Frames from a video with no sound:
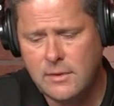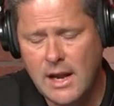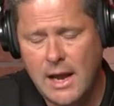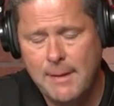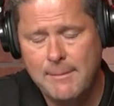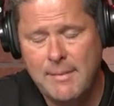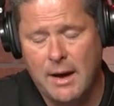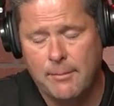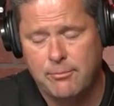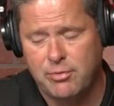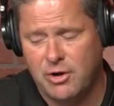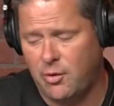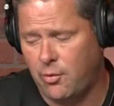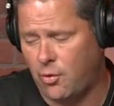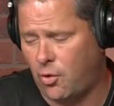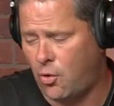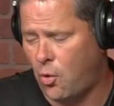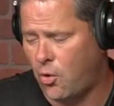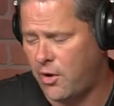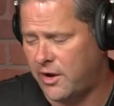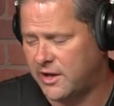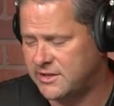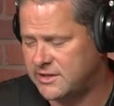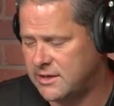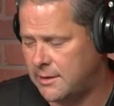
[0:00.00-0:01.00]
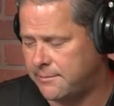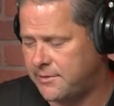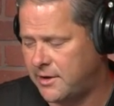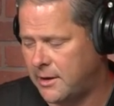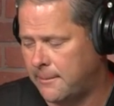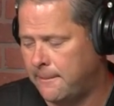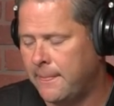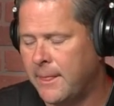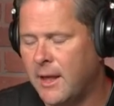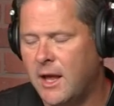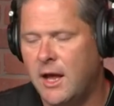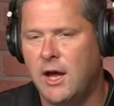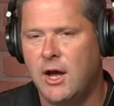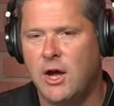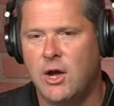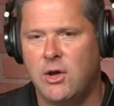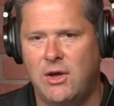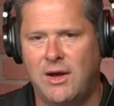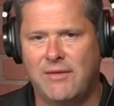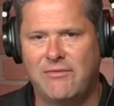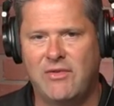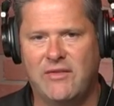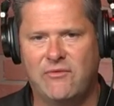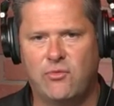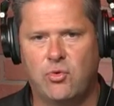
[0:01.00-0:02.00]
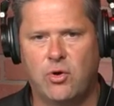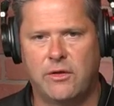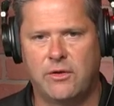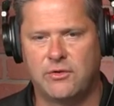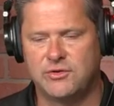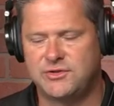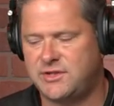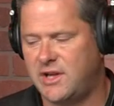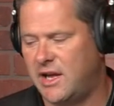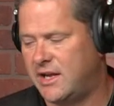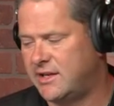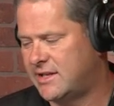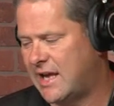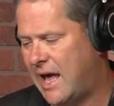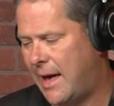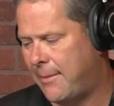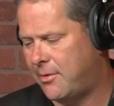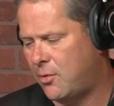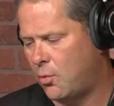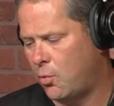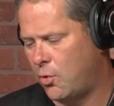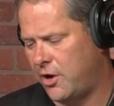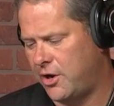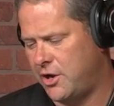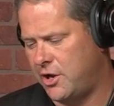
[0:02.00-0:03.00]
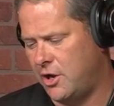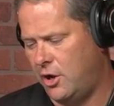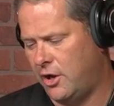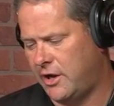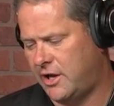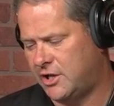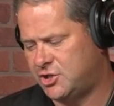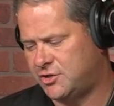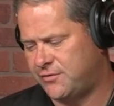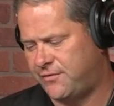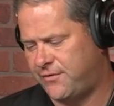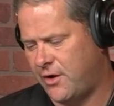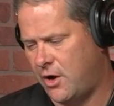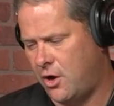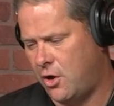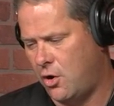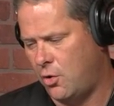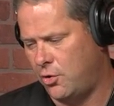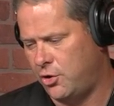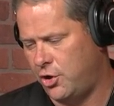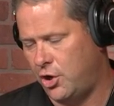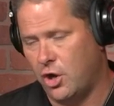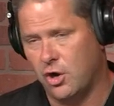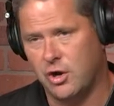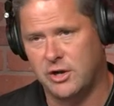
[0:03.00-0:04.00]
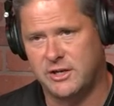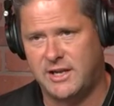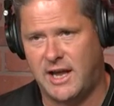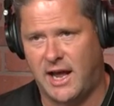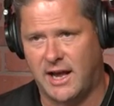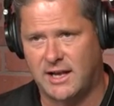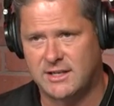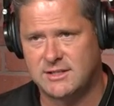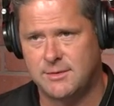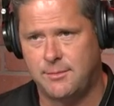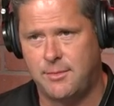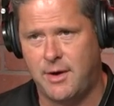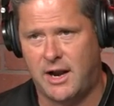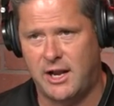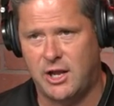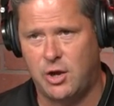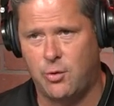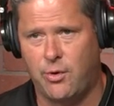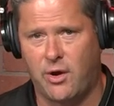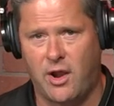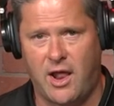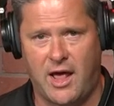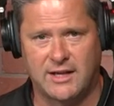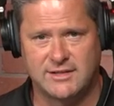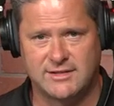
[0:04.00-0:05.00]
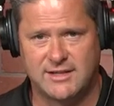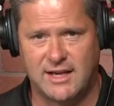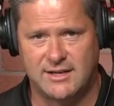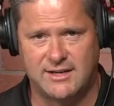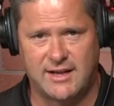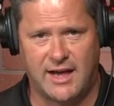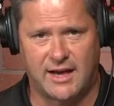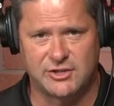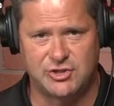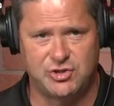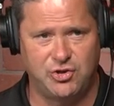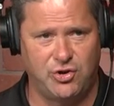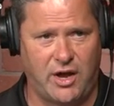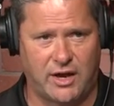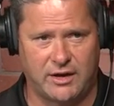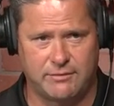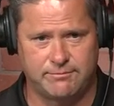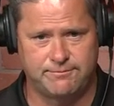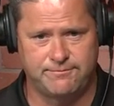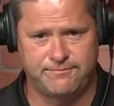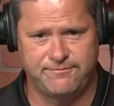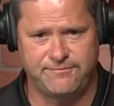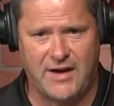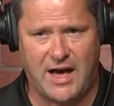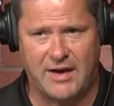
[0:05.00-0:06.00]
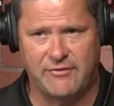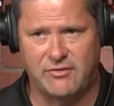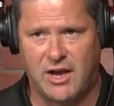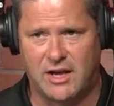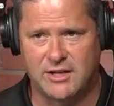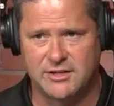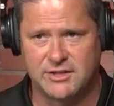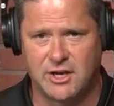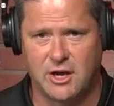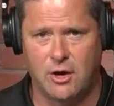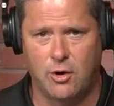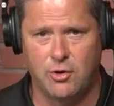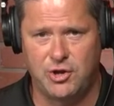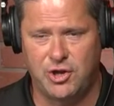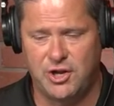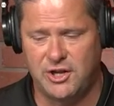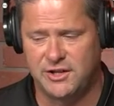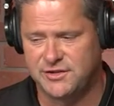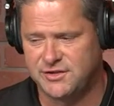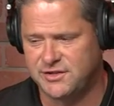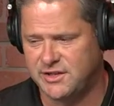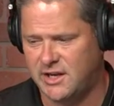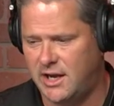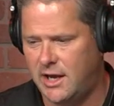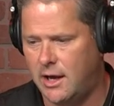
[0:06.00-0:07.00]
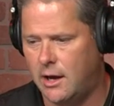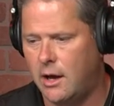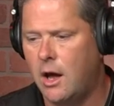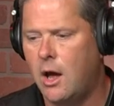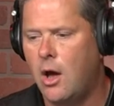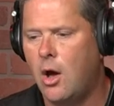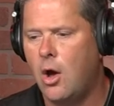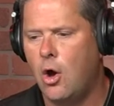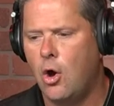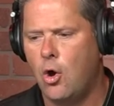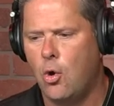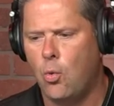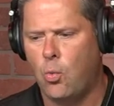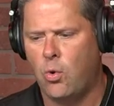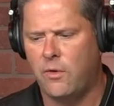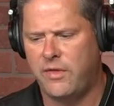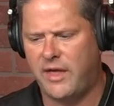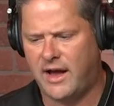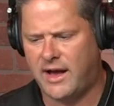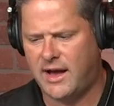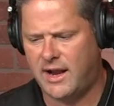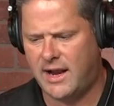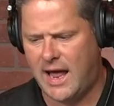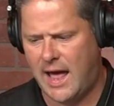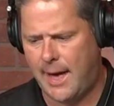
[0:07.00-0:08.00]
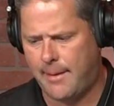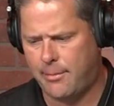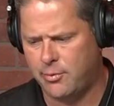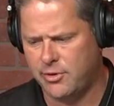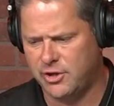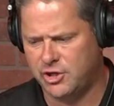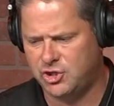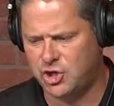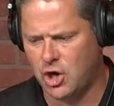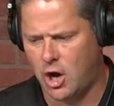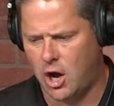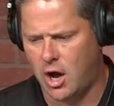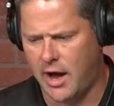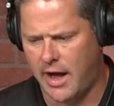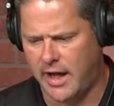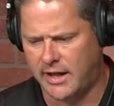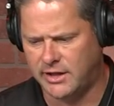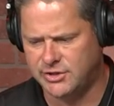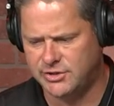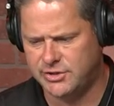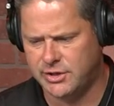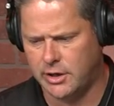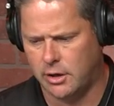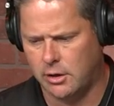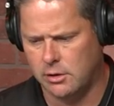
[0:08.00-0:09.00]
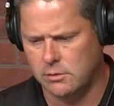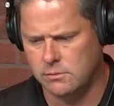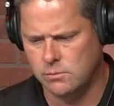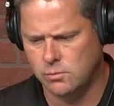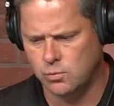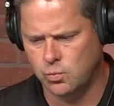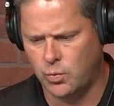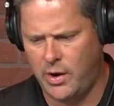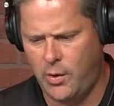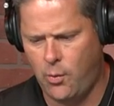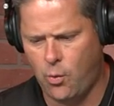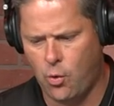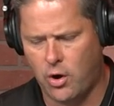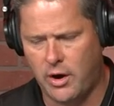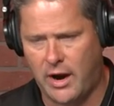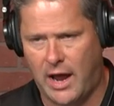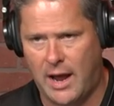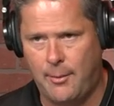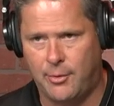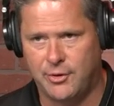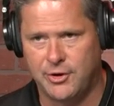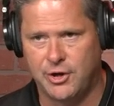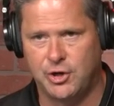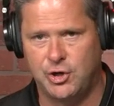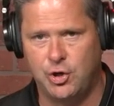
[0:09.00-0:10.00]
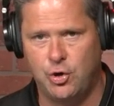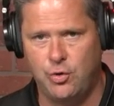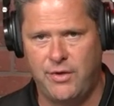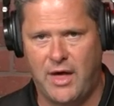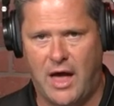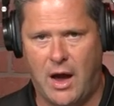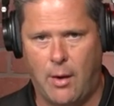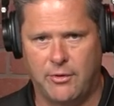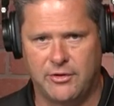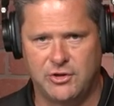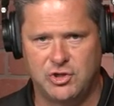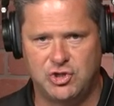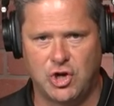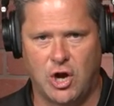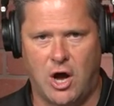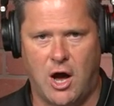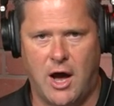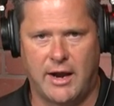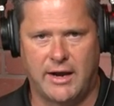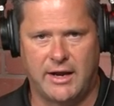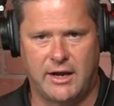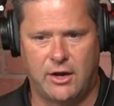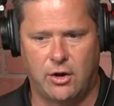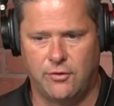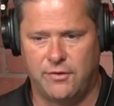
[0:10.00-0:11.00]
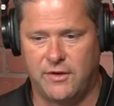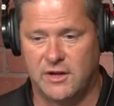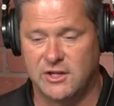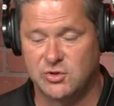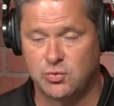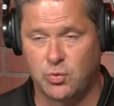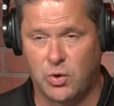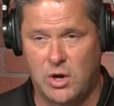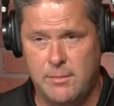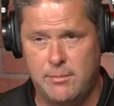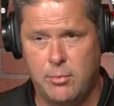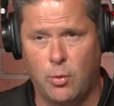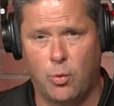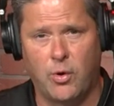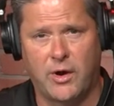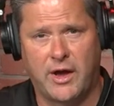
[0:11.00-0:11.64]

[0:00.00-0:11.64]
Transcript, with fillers: about pre-recording something. You ever have one of those things happen where you look at your phone, you go to text somebody, and you realize they text you like five days ago and you didn't see it? Well, that kind of happened with John, so we weren't able to do that with John here this week, but we'll